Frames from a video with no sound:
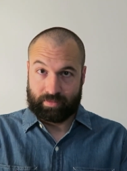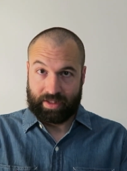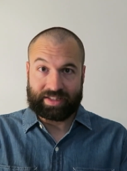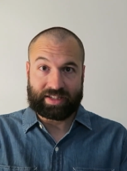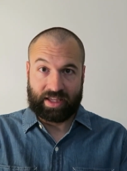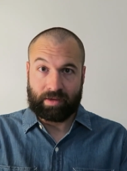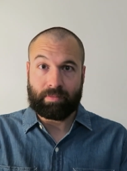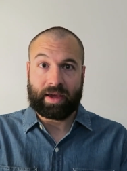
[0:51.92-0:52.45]

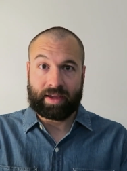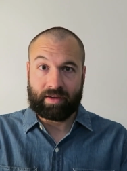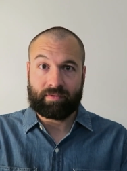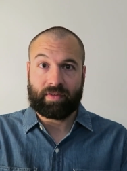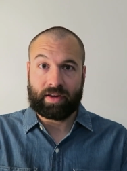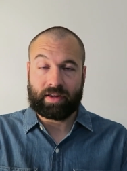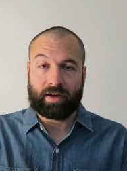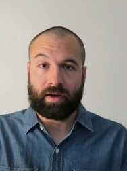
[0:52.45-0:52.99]
Let's keep
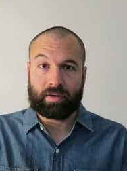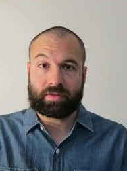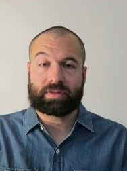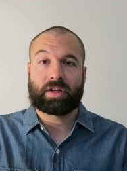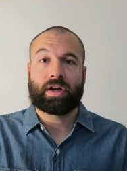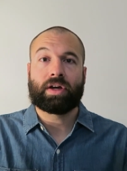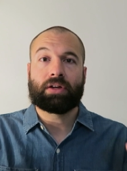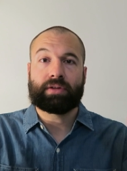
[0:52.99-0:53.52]
making
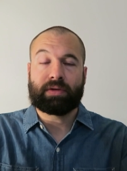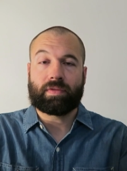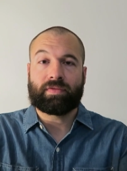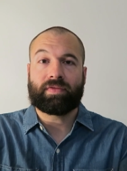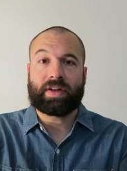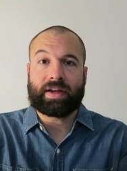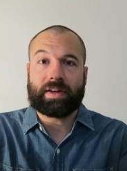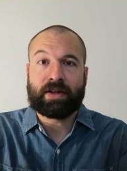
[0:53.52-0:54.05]
videos to
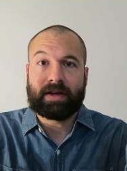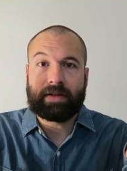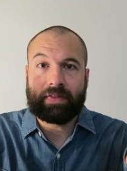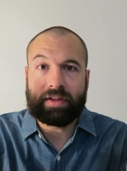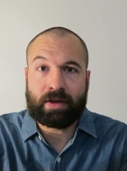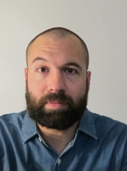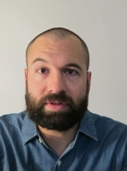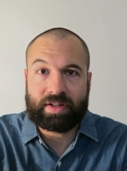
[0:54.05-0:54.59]
feed
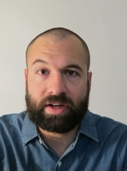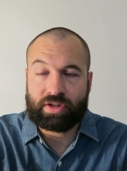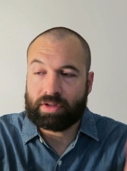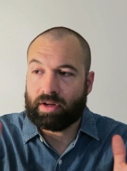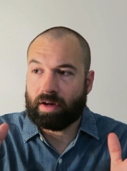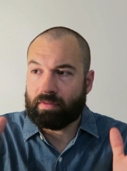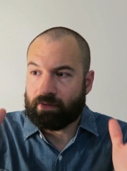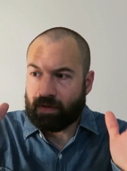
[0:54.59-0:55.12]
the
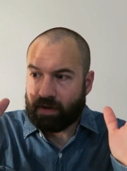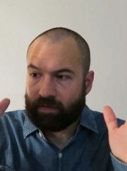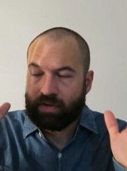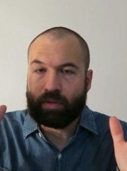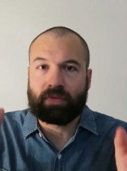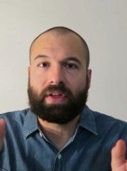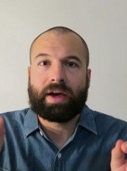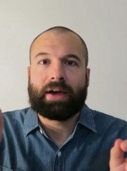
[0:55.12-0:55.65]
obsession of, of
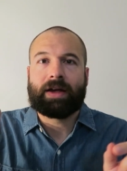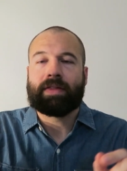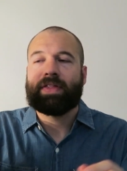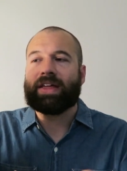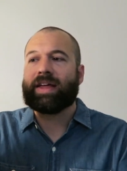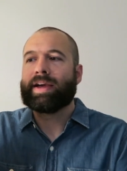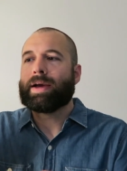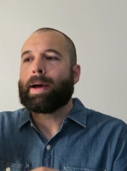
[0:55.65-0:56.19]
youth,
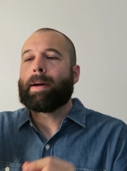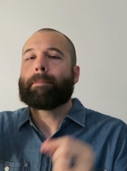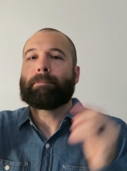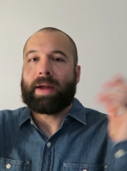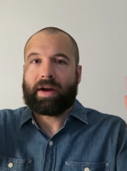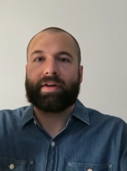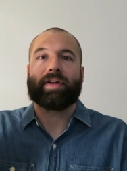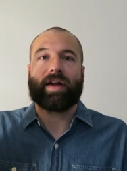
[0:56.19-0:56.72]
the
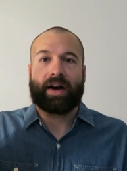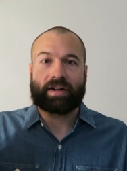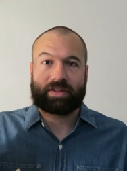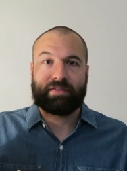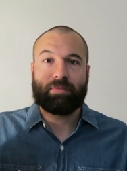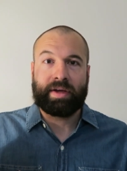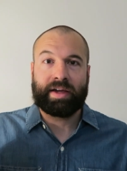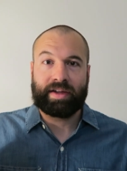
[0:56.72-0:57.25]
paradox
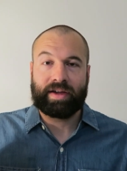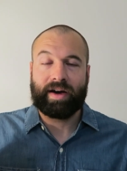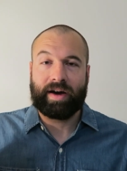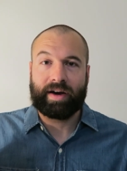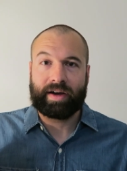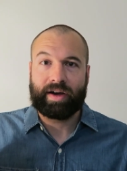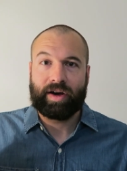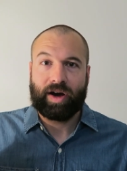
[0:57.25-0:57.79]
of being
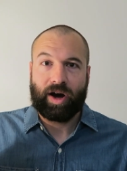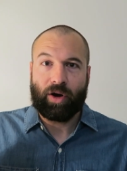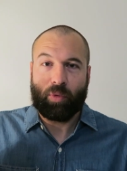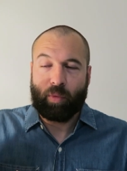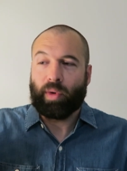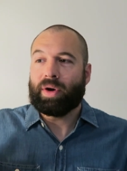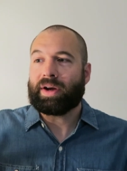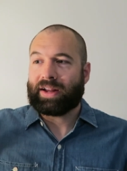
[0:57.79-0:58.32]
young,
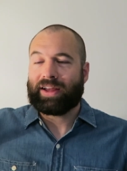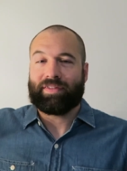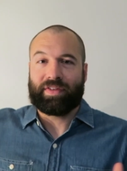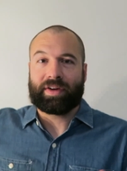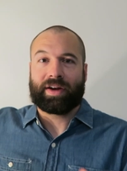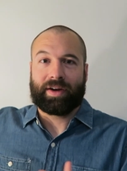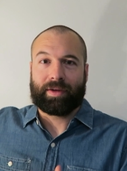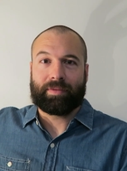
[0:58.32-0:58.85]
worrying if
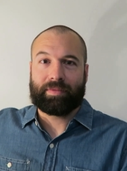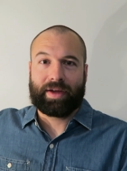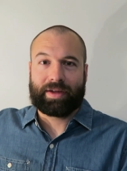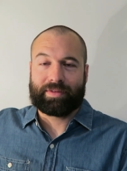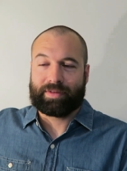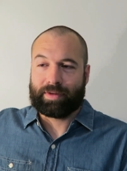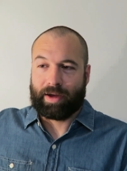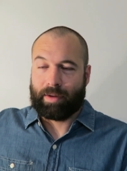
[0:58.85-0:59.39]
you're going to
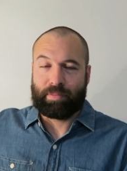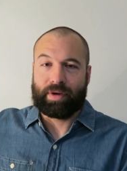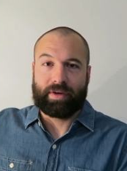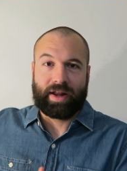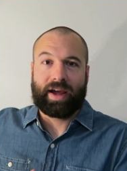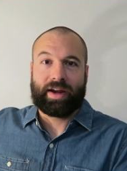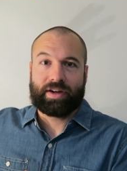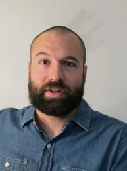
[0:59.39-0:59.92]
appear
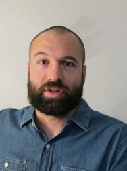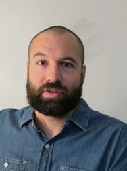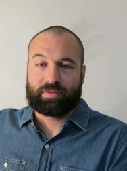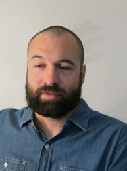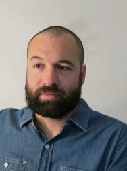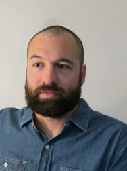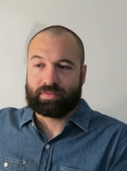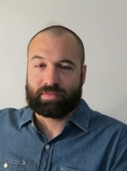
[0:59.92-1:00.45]
to age
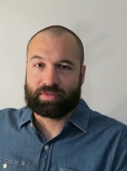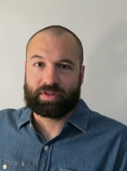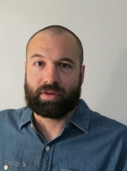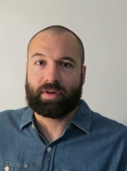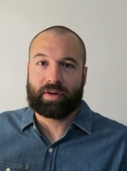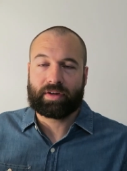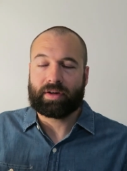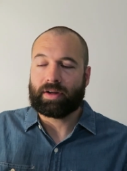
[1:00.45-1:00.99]

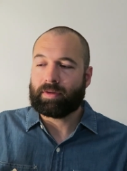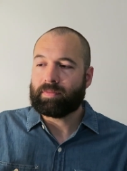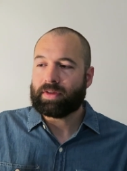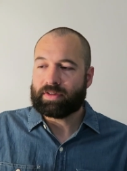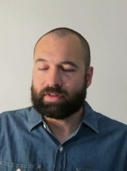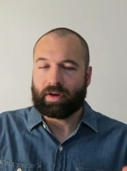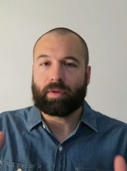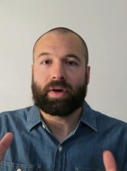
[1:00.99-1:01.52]
sooner. You know?
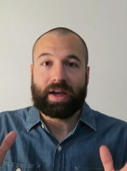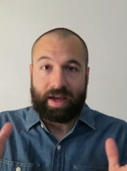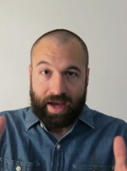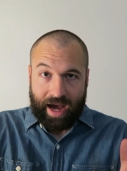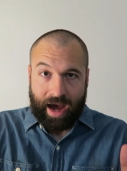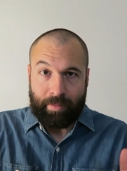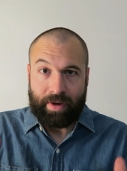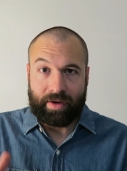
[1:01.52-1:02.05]
So
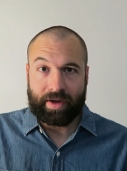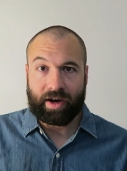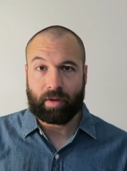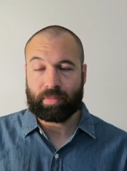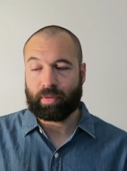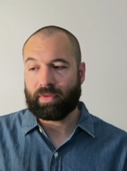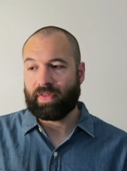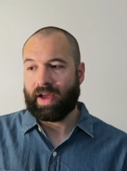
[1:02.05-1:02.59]
I'm here to
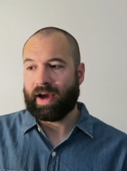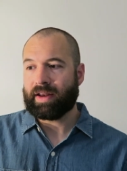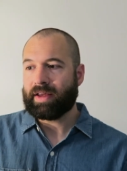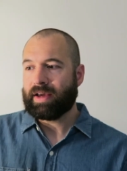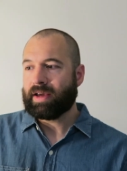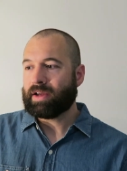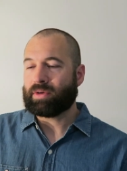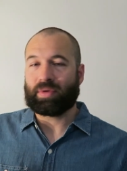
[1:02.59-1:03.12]
help you with
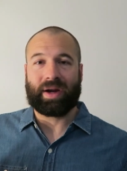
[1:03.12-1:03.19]
that.